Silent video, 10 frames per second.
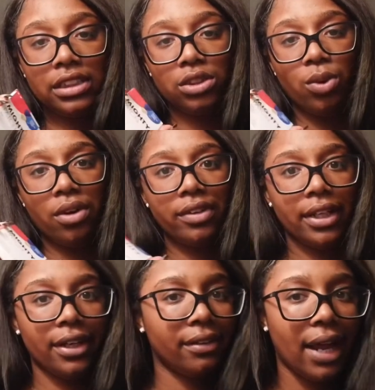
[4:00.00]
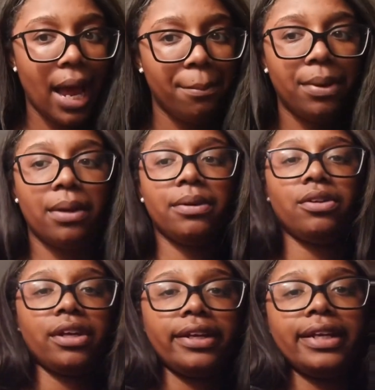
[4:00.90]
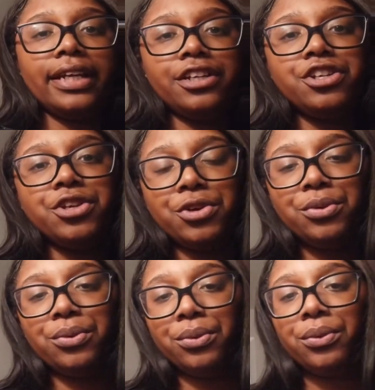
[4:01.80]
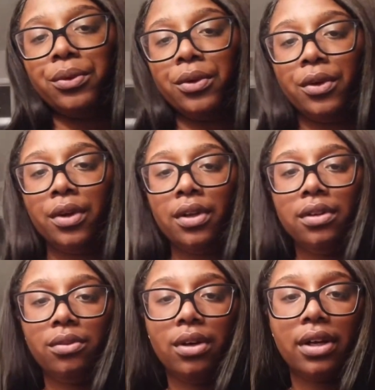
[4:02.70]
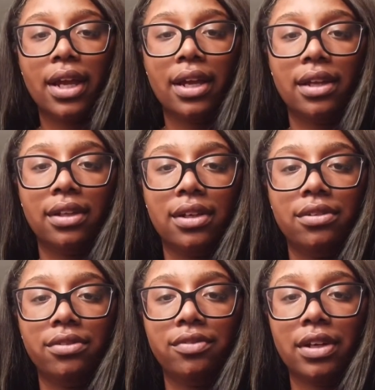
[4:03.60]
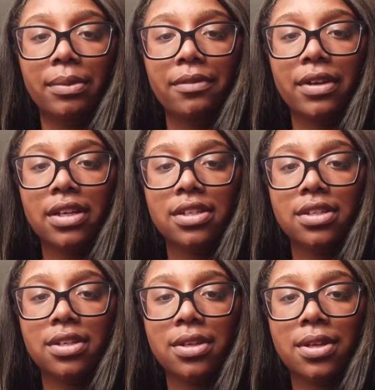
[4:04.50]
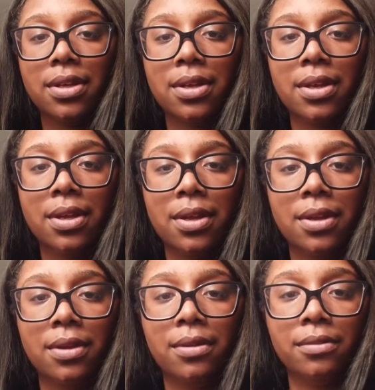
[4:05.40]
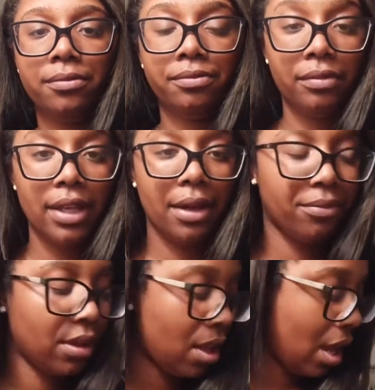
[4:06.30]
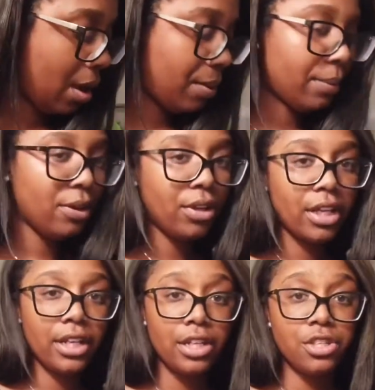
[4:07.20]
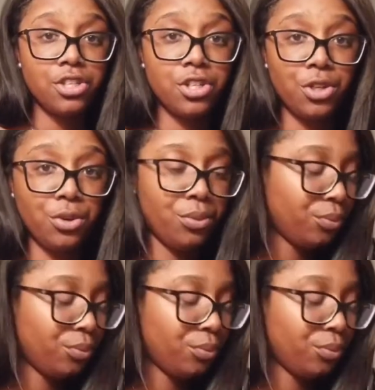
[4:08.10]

it's twelve in here. I'm probably only gonna need two. Okay, hello. Find my face. Yeah, I'm probably only gonna need two.